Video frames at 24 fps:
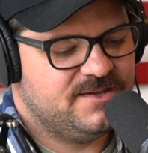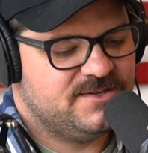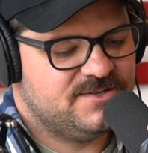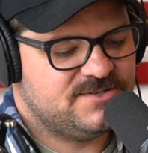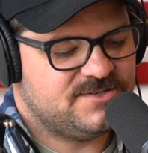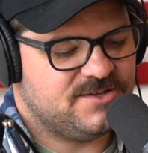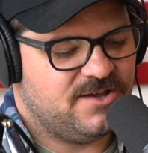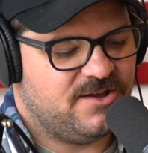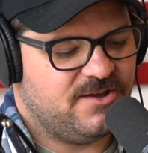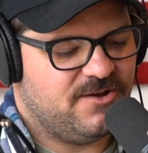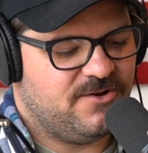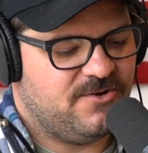
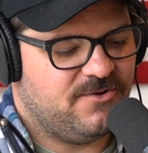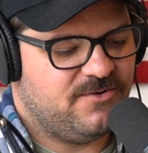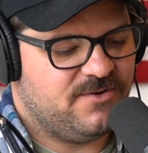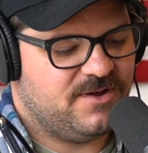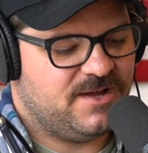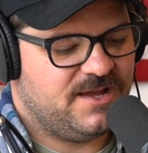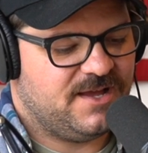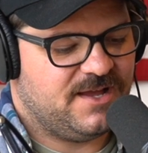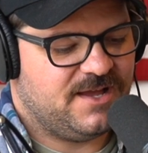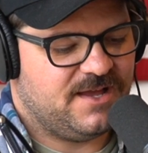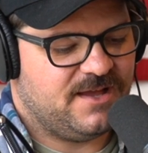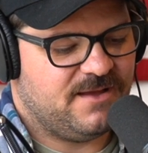So
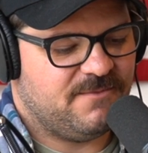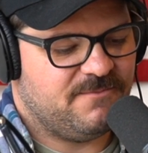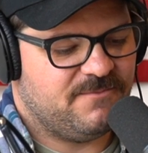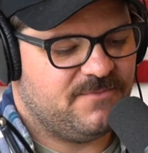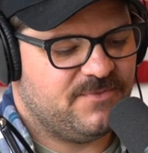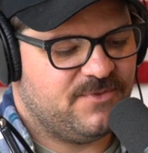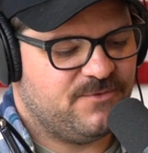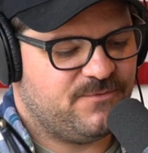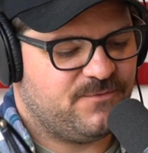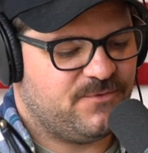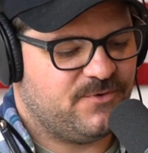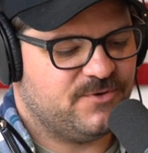
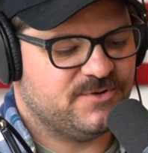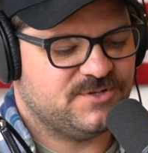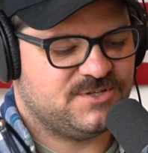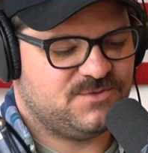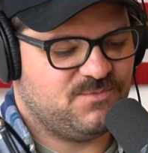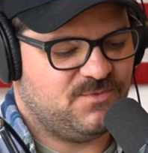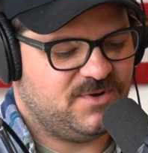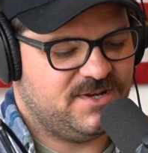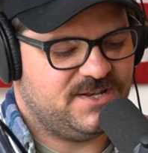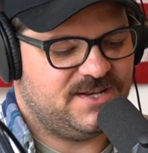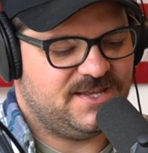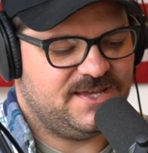the first
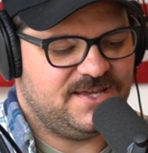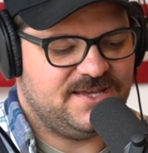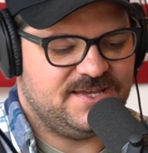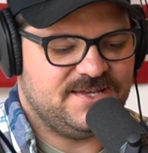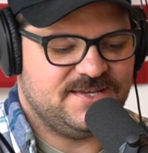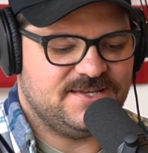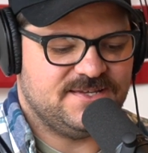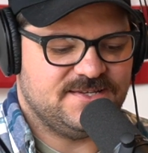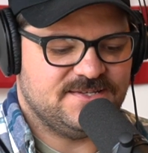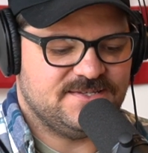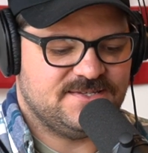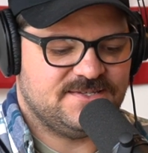one
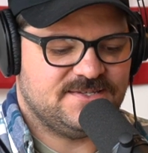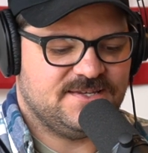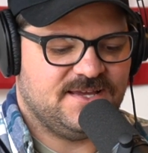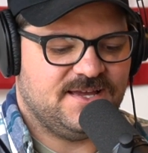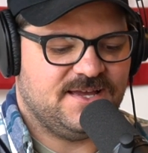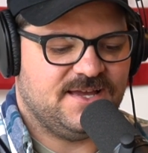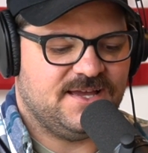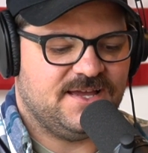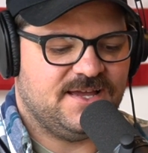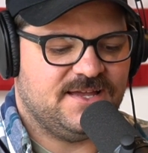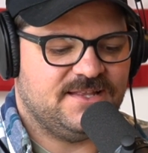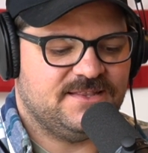is,
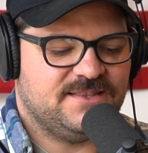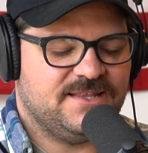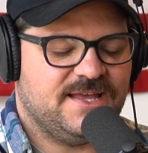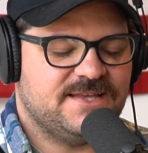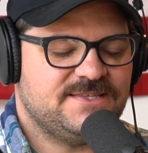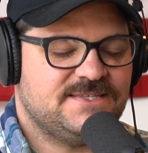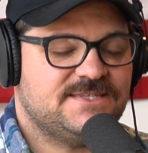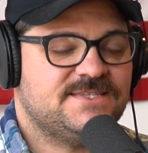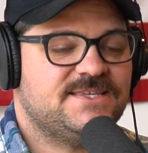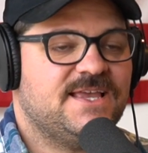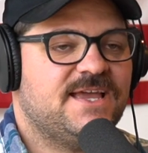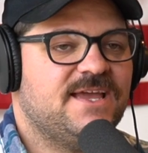
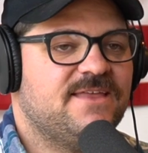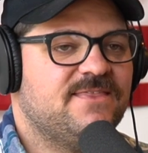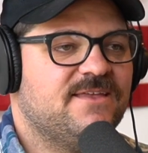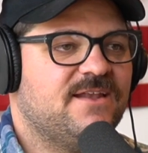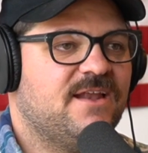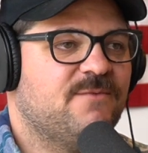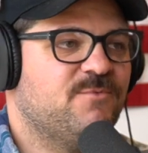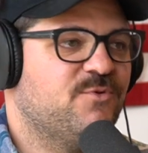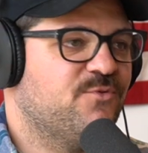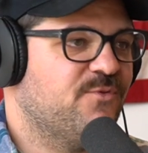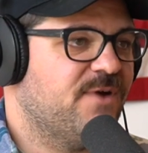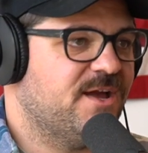let's say that
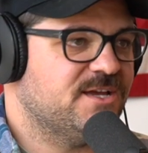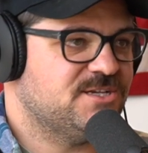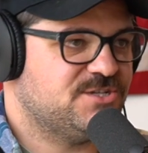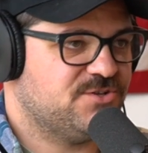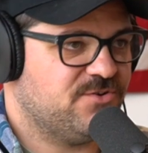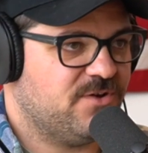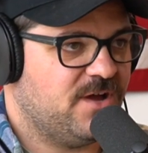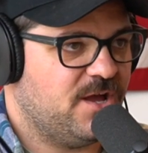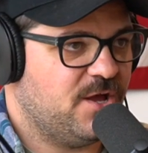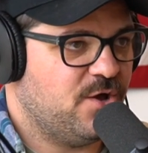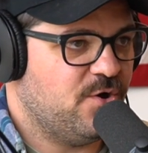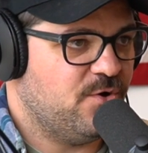I'm a
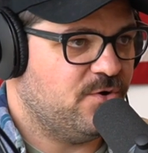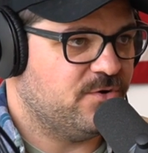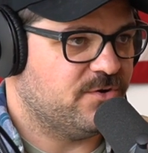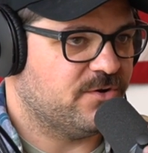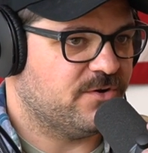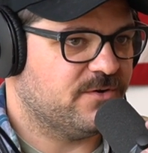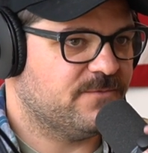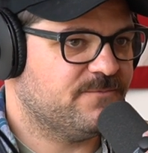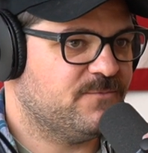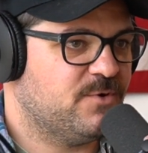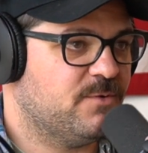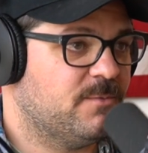restaurant
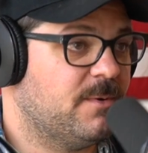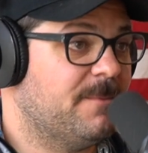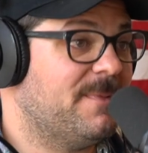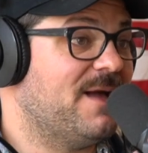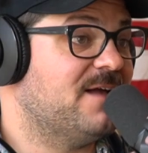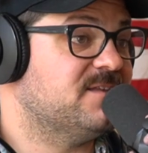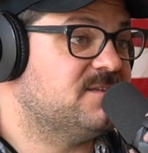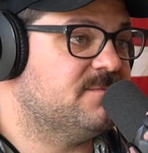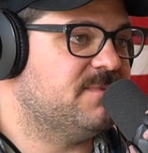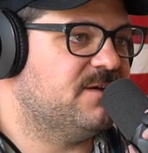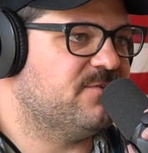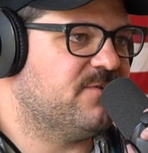owner, or I'm
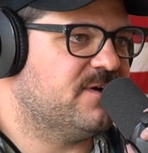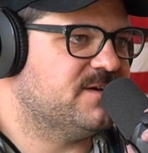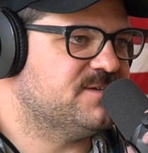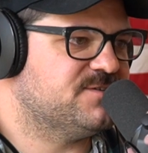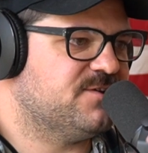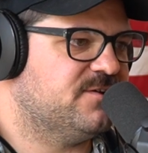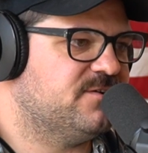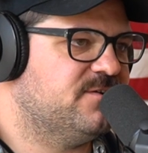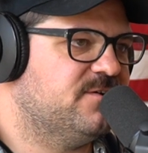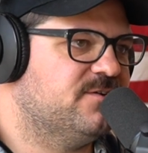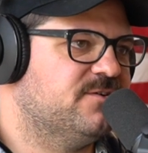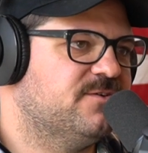about to be a
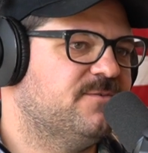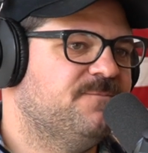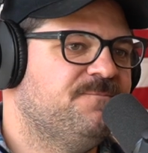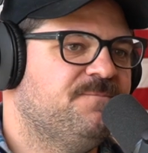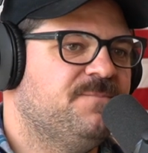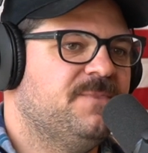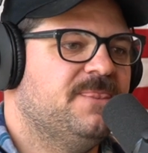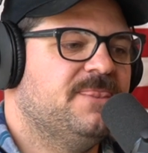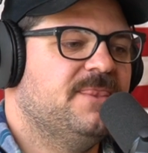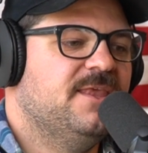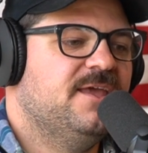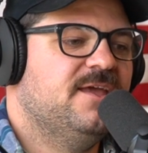restaurant owner,
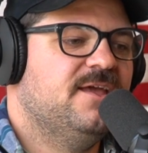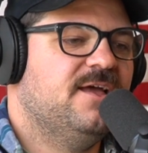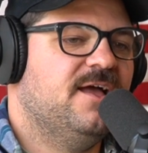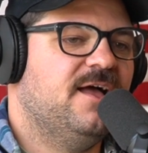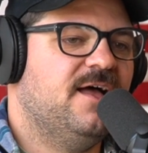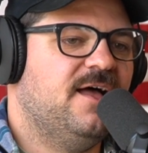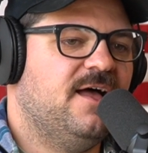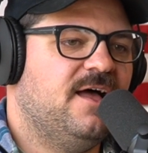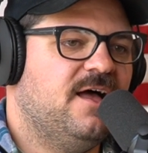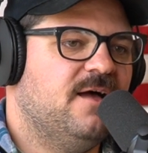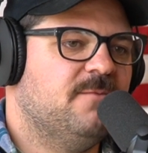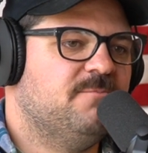
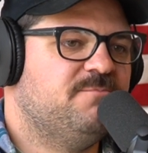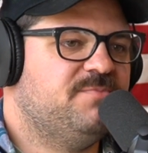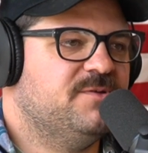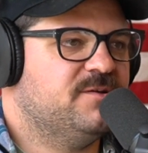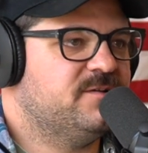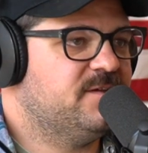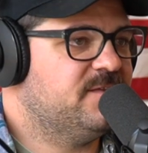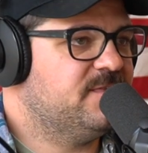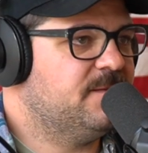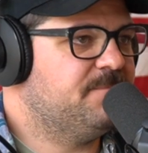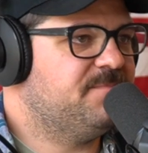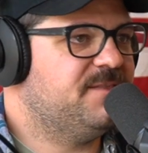
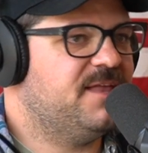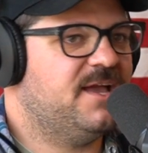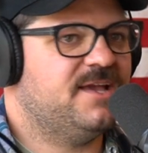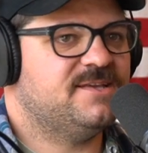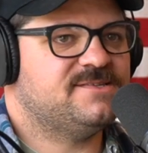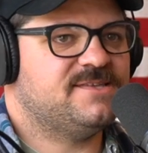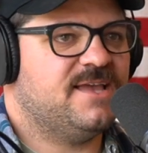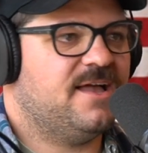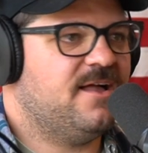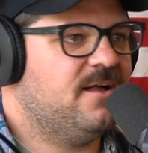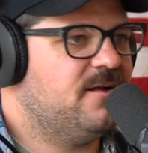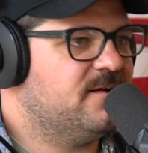building the
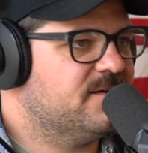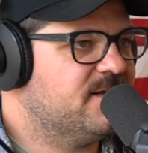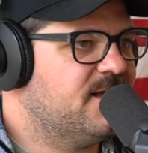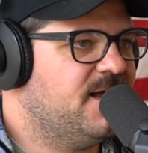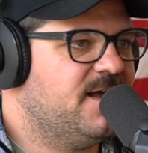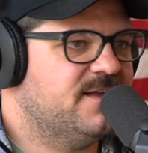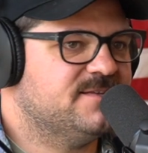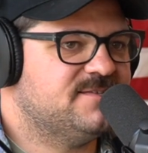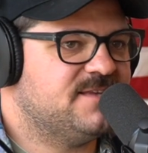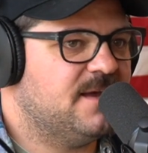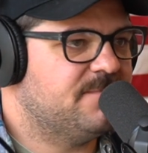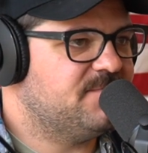place out,
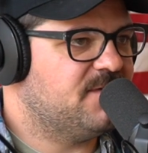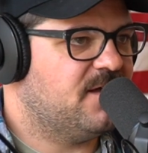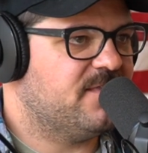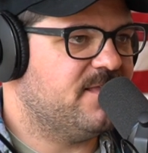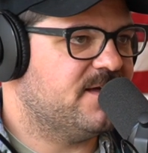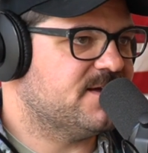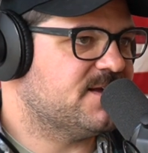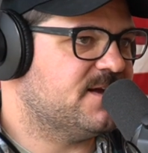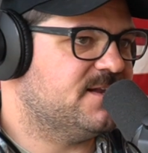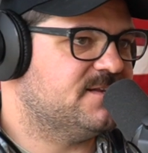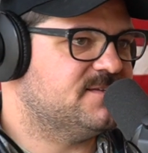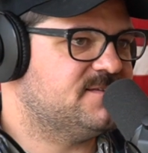concept, all
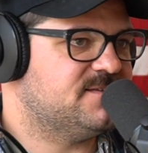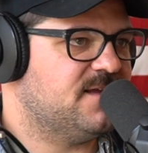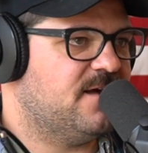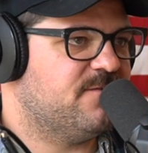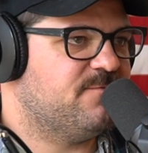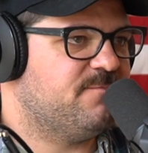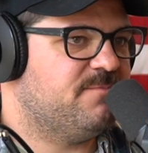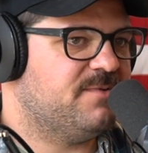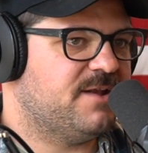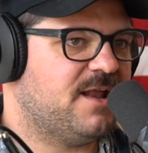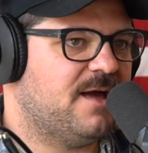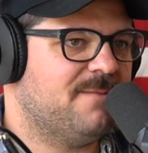that kind of stuff,
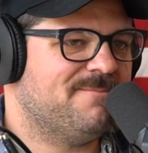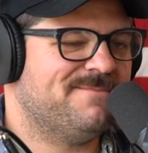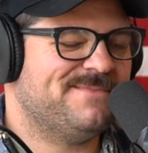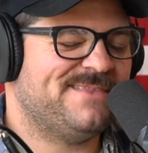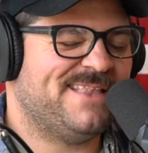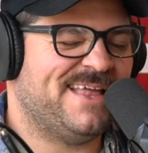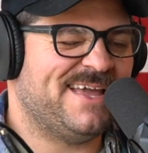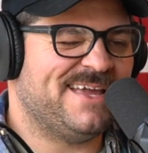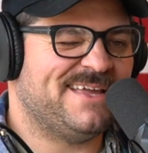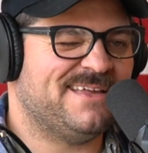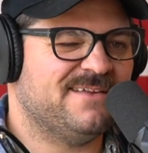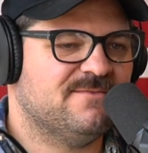but I'm
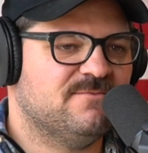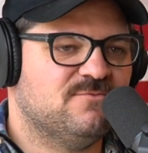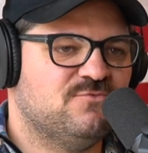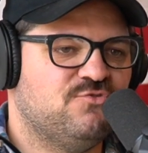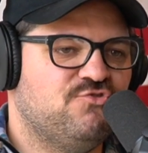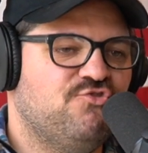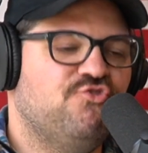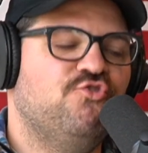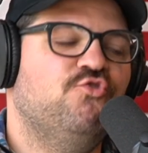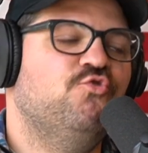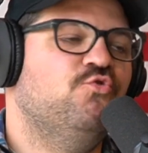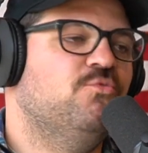
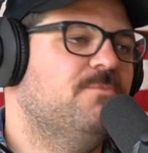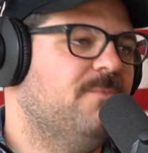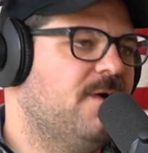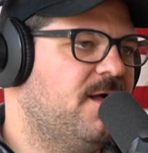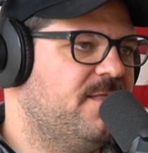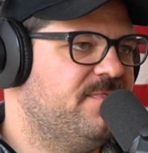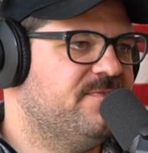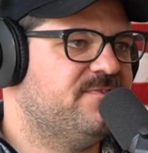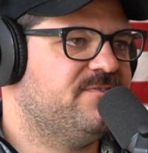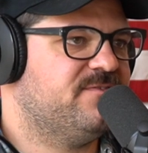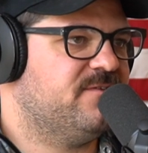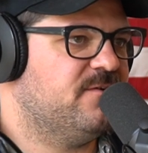2
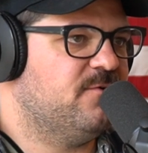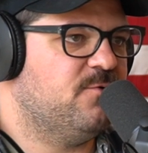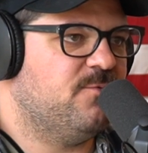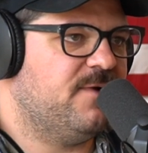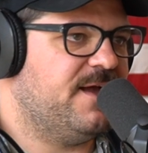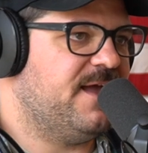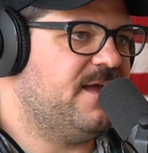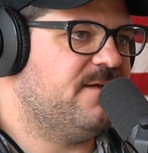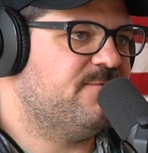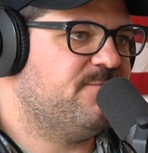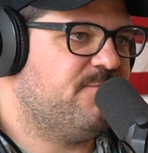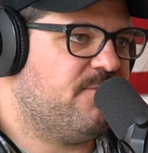months
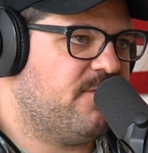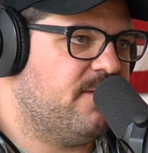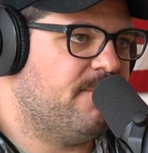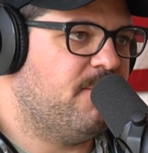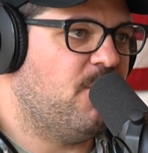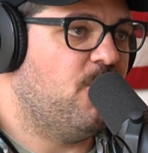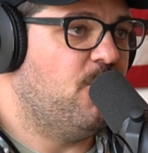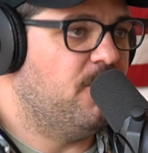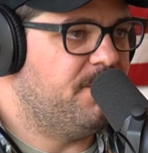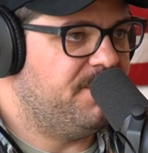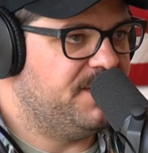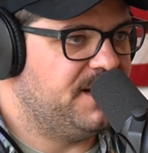away from
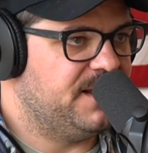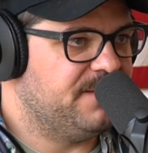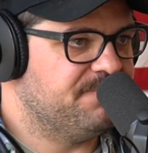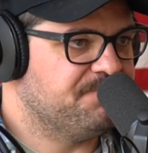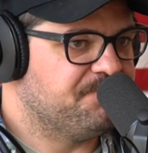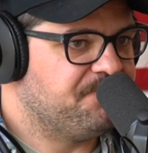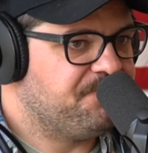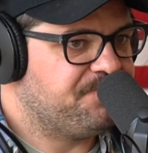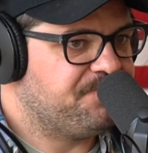opening.